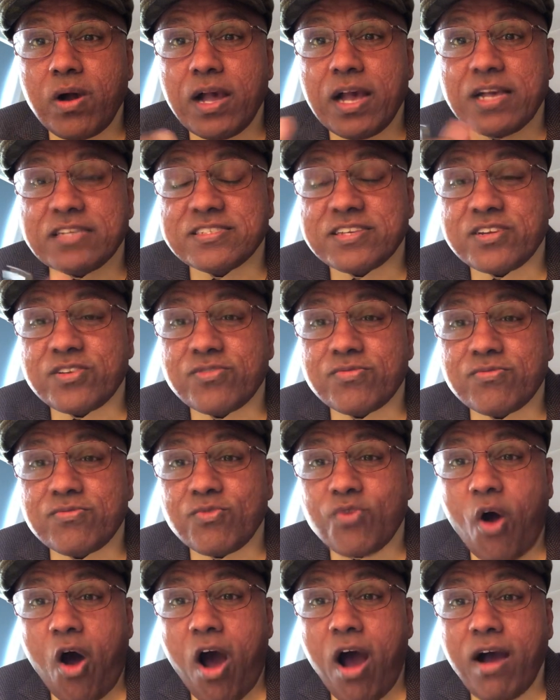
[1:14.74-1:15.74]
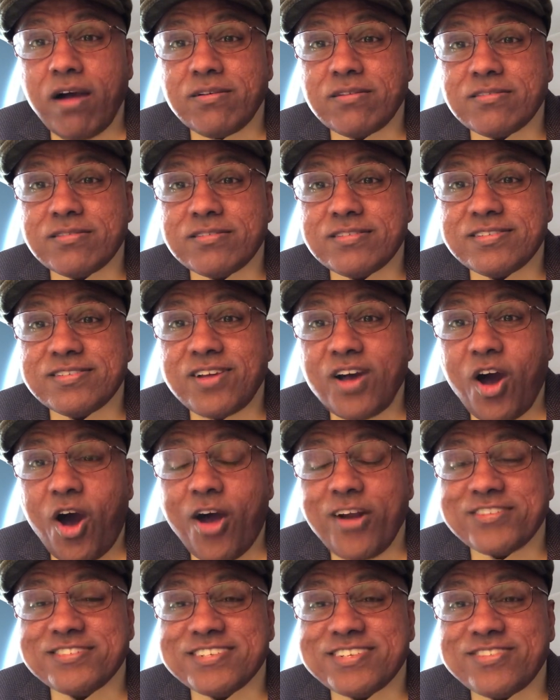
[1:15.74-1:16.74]
is it wrong
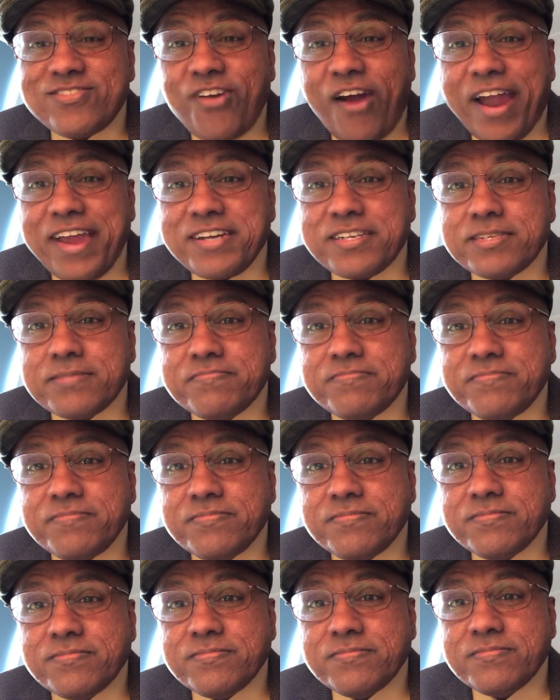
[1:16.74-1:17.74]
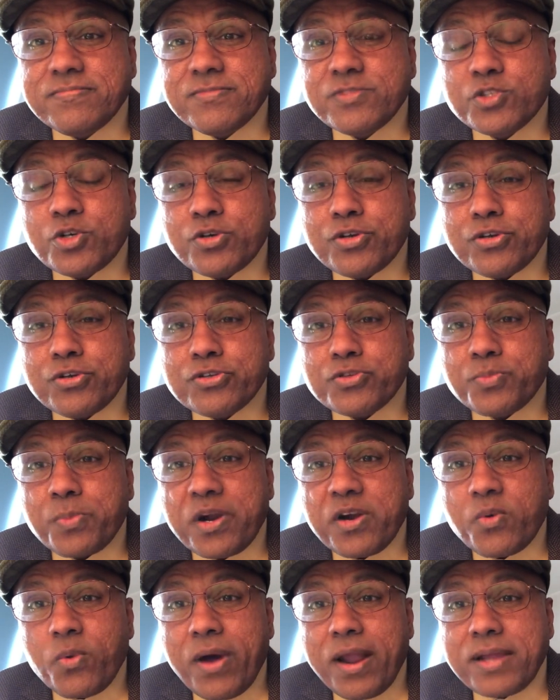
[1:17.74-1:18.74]
or is it right to use
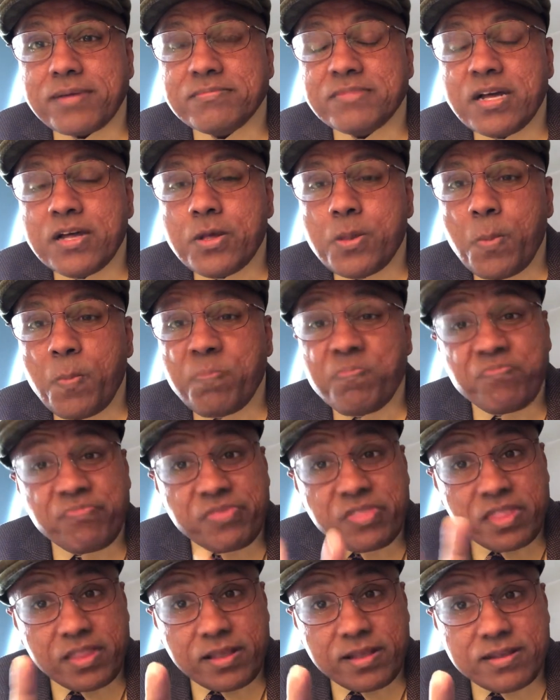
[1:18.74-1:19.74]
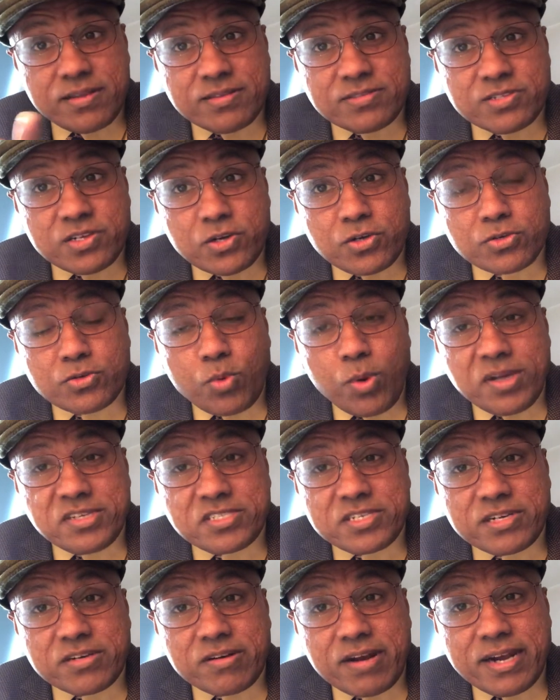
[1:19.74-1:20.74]
marijuana? It's a good
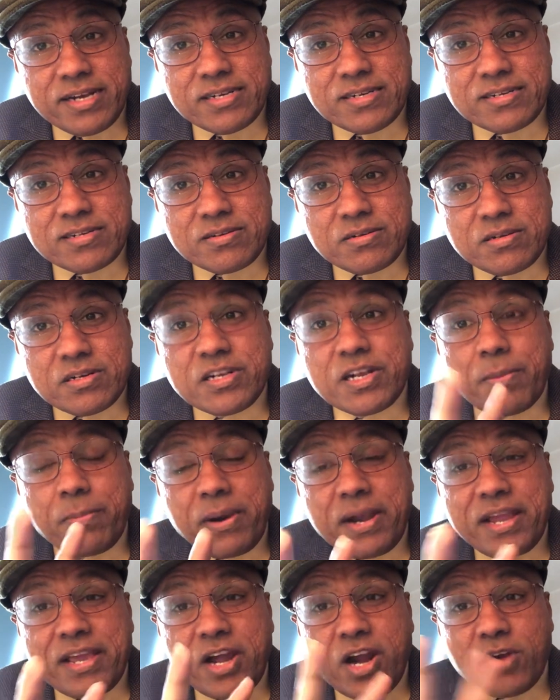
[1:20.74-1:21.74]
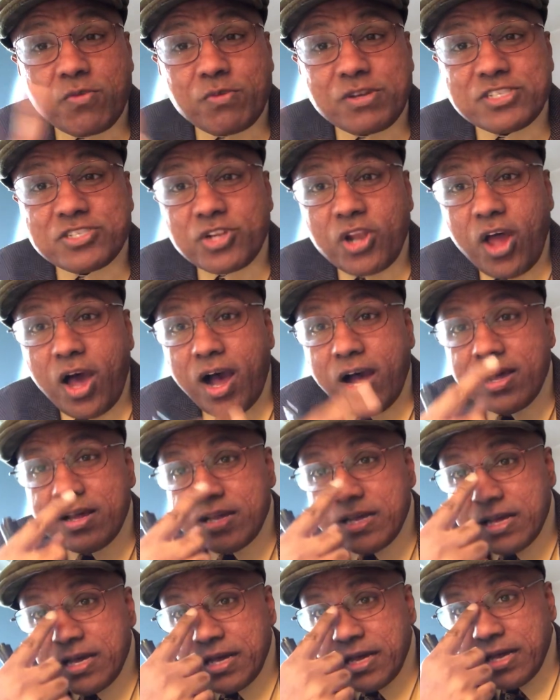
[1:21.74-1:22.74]
question, right? Depending on which law.
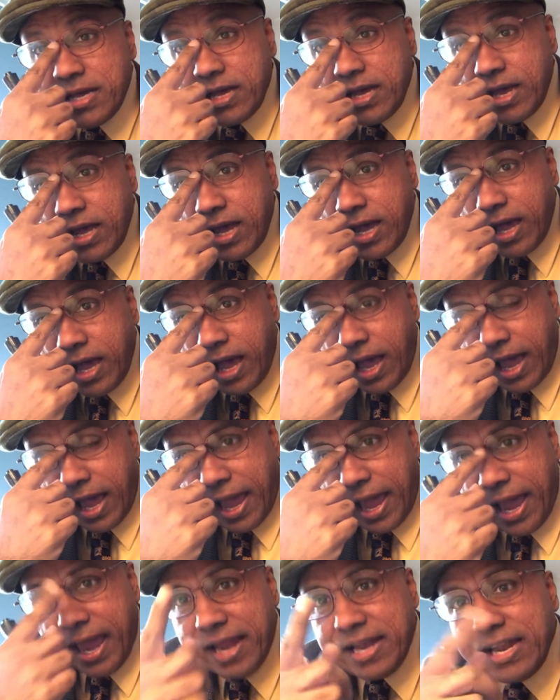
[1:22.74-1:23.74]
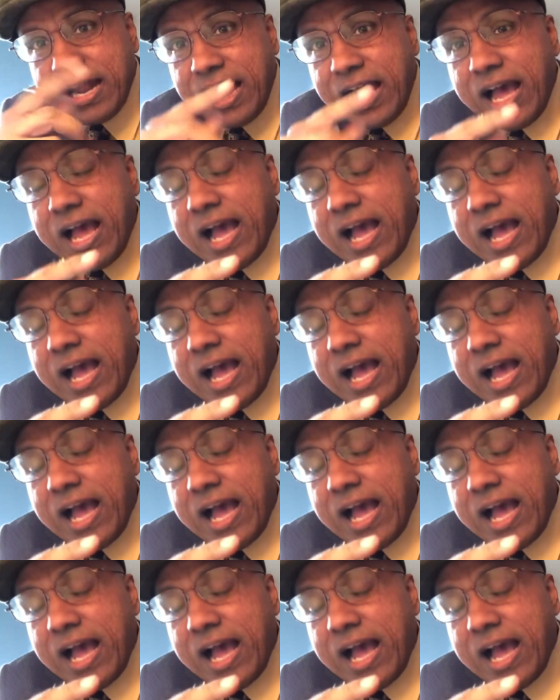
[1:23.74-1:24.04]
And,